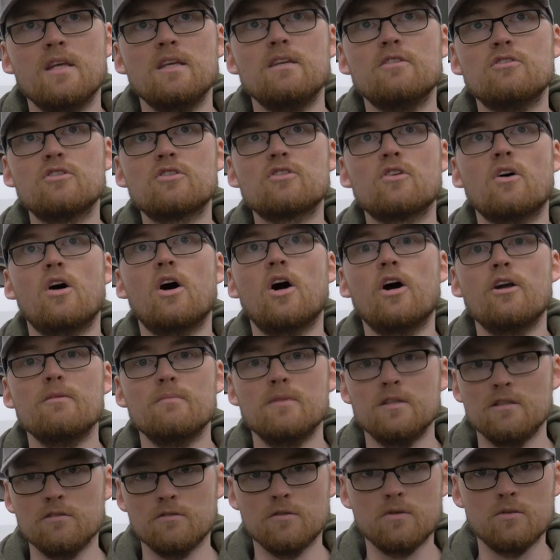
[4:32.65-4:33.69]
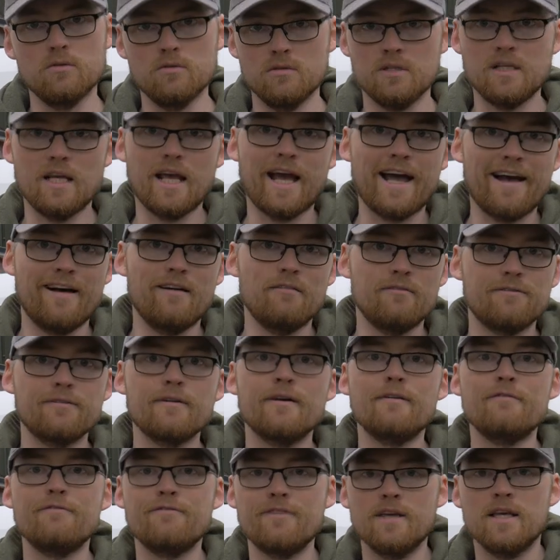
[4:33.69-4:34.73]
you just got to hope that you already have
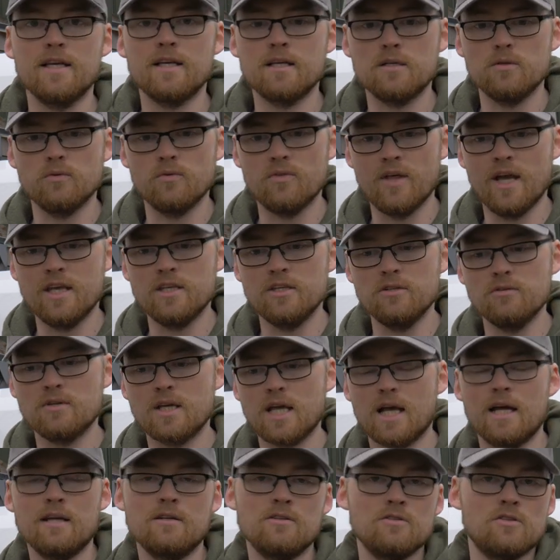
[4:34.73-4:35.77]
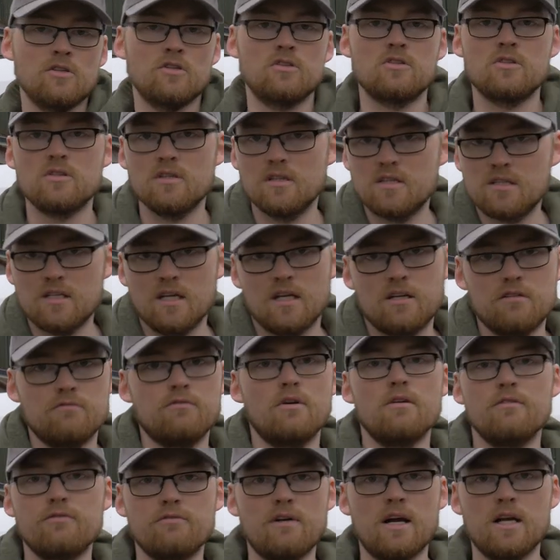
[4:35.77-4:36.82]
a vehicle that you can just stick a
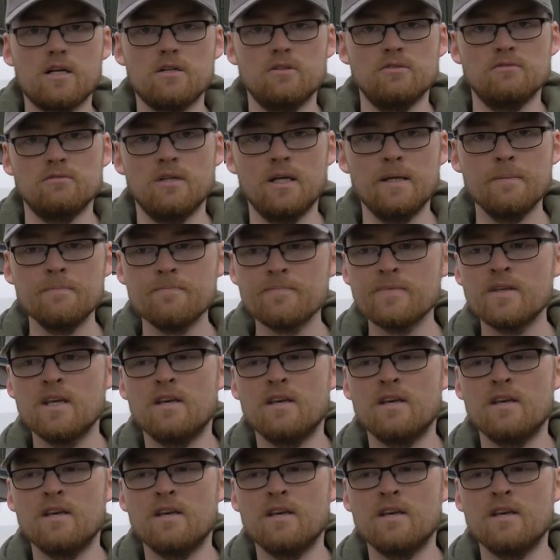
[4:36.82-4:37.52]
roof rack on, right?